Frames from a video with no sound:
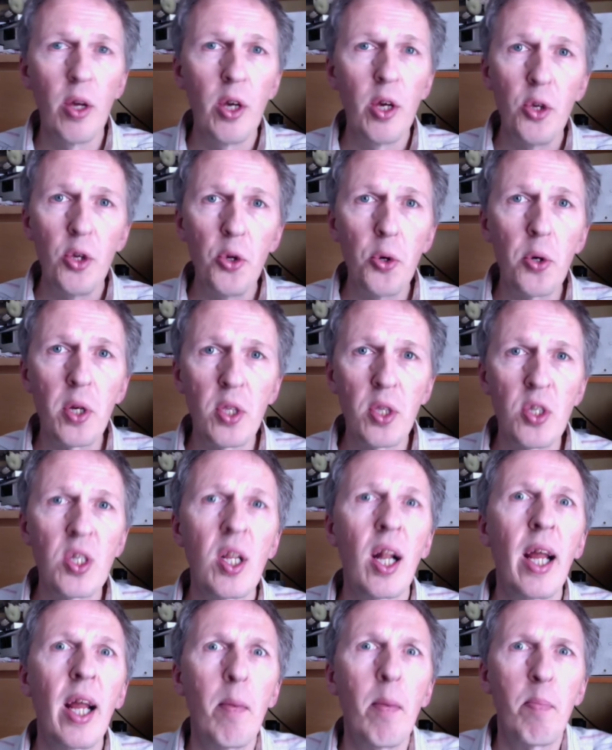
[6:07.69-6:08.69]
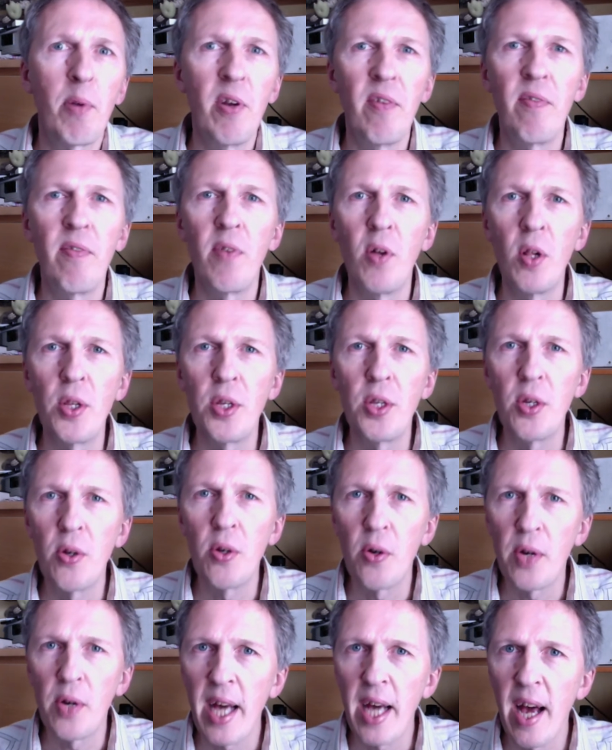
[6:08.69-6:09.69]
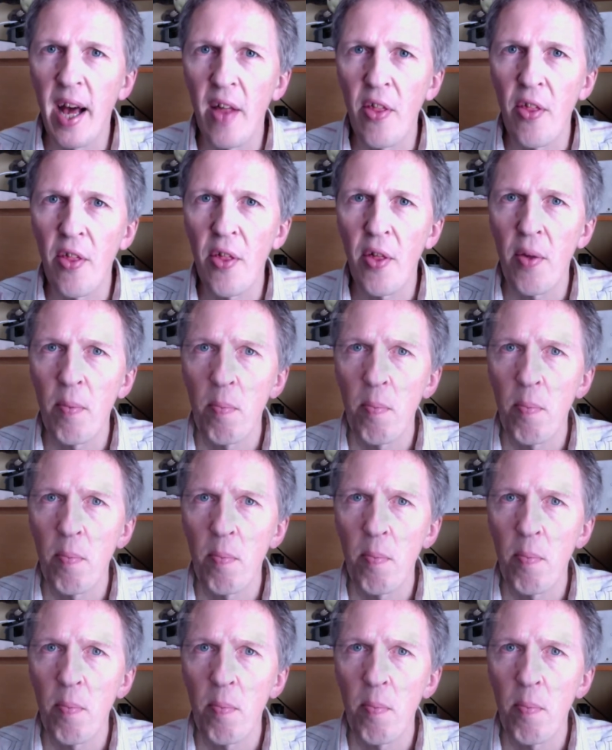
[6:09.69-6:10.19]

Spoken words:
you could slip and fall to your death.